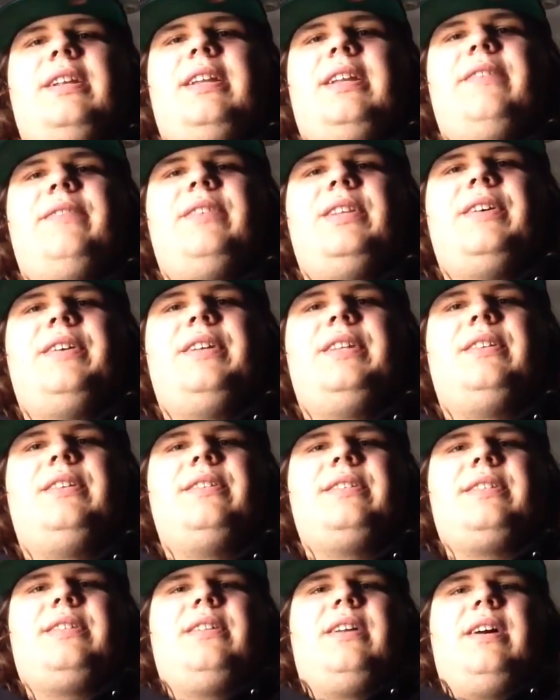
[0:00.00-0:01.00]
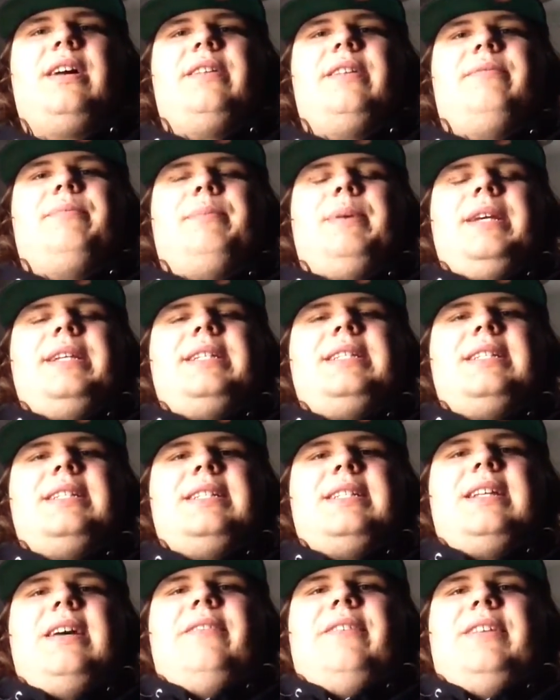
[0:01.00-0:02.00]
even though he throws a lot of picks and
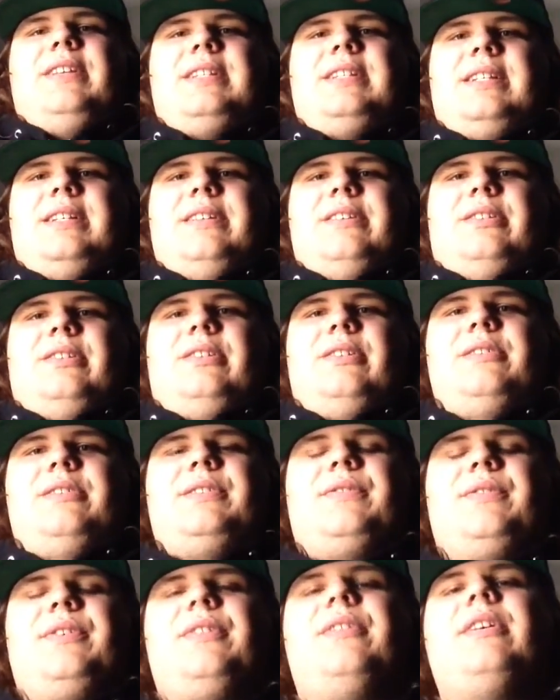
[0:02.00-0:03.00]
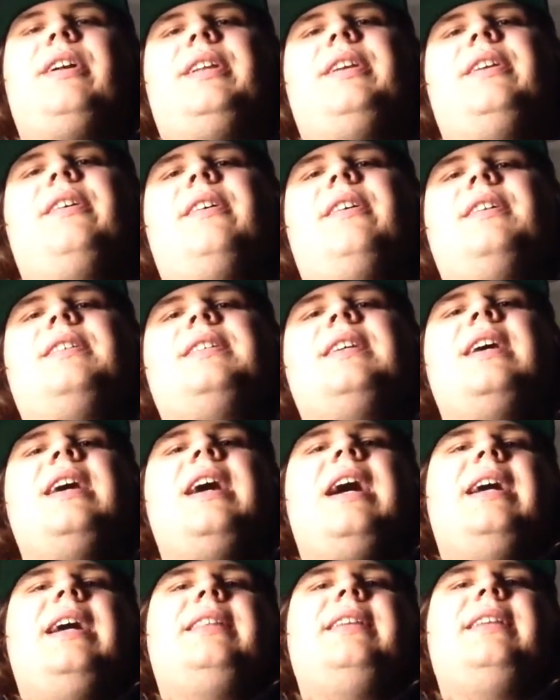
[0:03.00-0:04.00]
stuff, he still throws for a lot of yards.
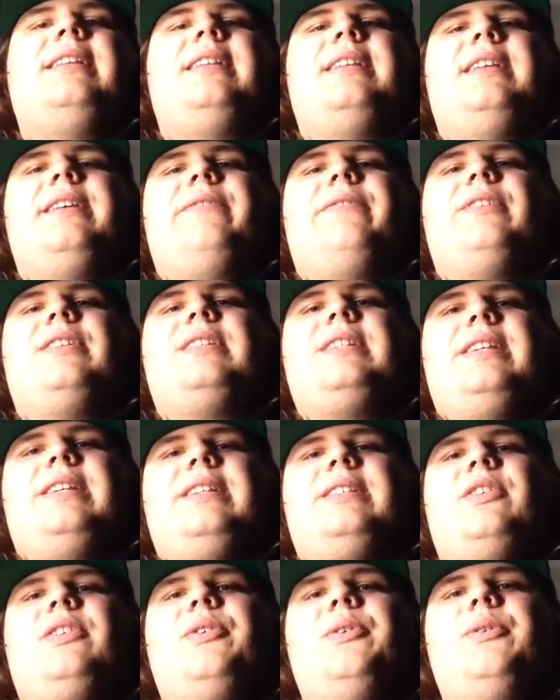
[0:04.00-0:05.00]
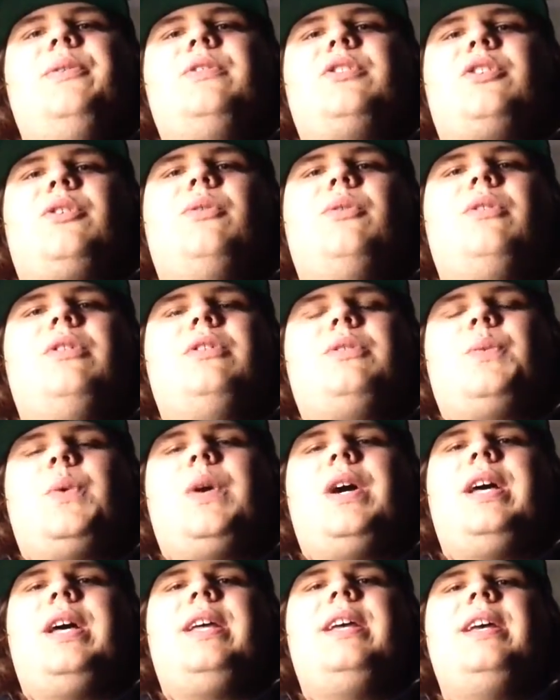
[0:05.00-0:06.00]
I think the difference is who scores
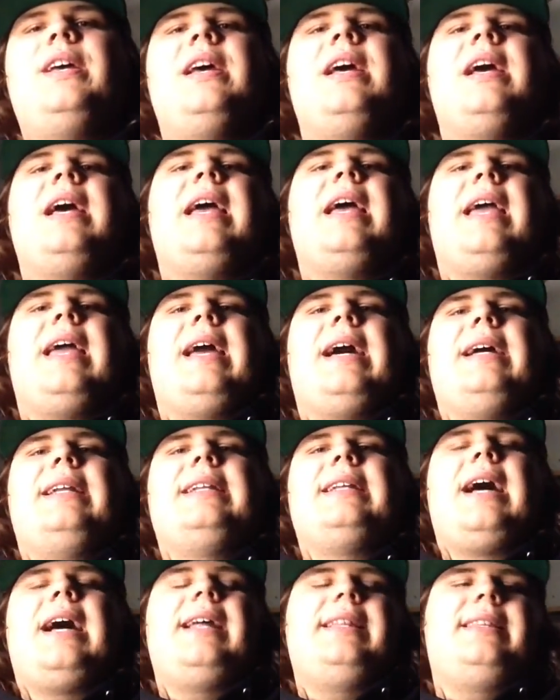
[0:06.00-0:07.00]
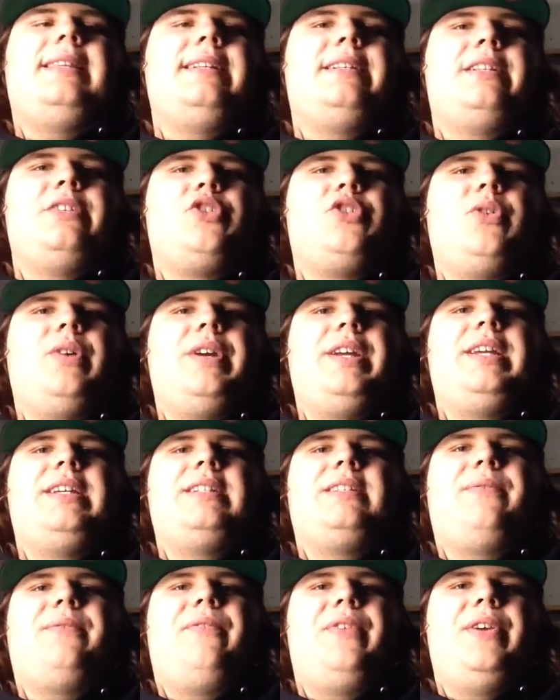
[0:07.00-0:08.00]
what. And I think Detroit
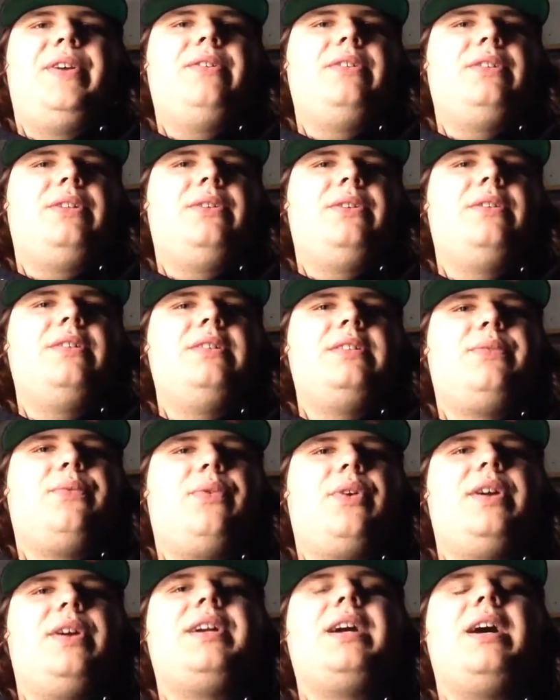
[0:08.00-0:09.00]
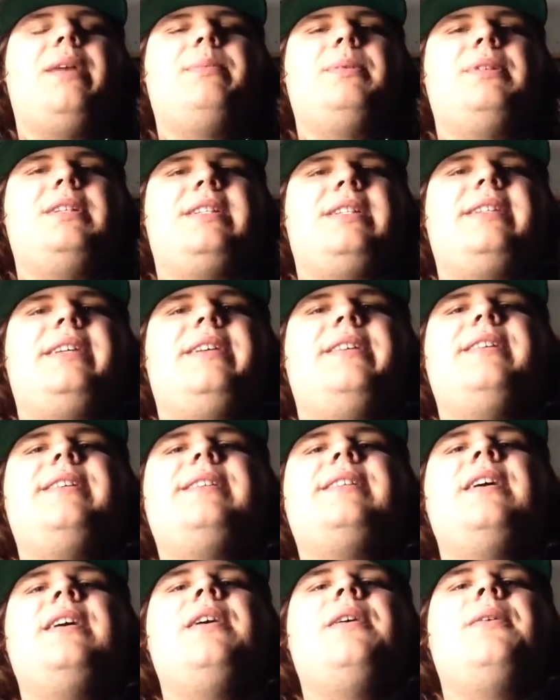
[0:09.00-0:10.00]
gets field goals for a couple of
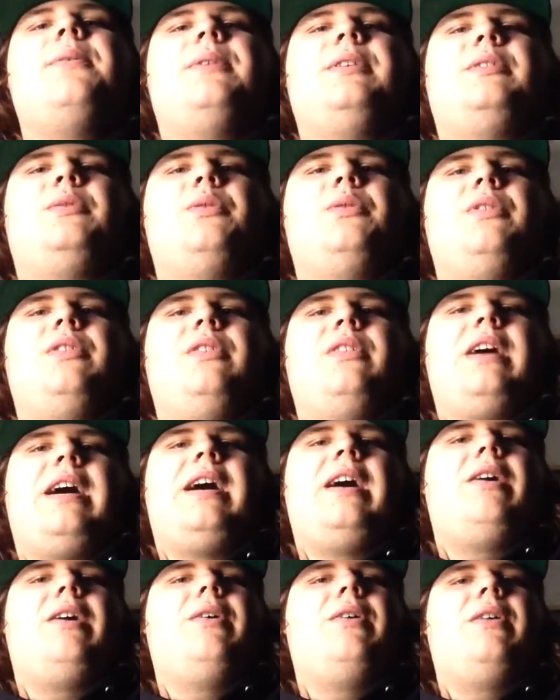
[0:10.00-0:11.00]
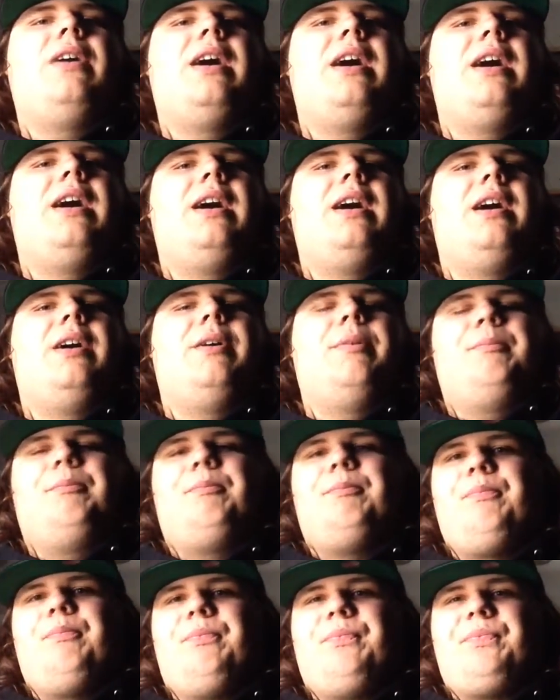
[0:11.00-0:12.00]
series, which will allow
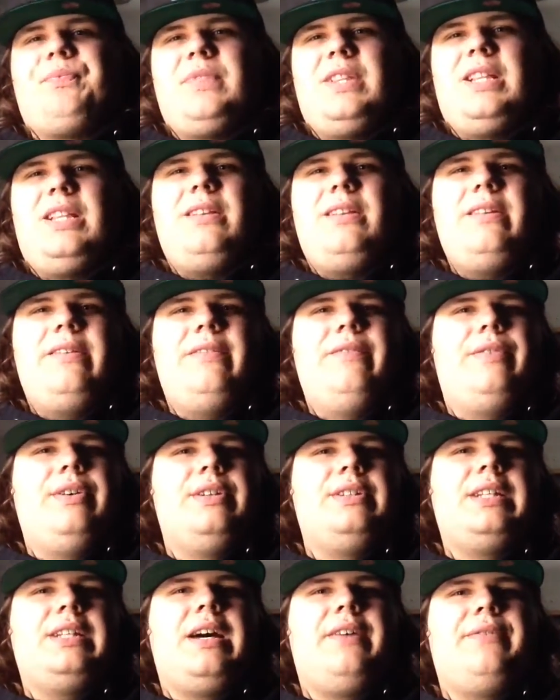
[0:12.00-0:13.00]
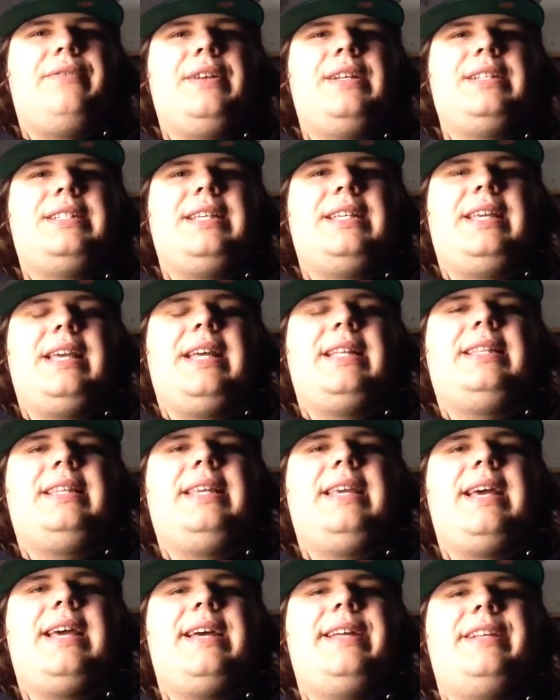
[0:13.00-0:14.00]
Philadelphia to get
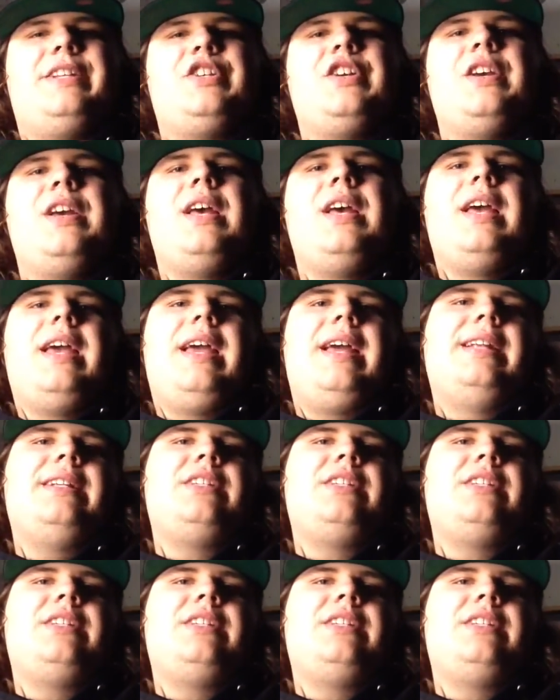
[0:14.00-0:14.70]
the edge and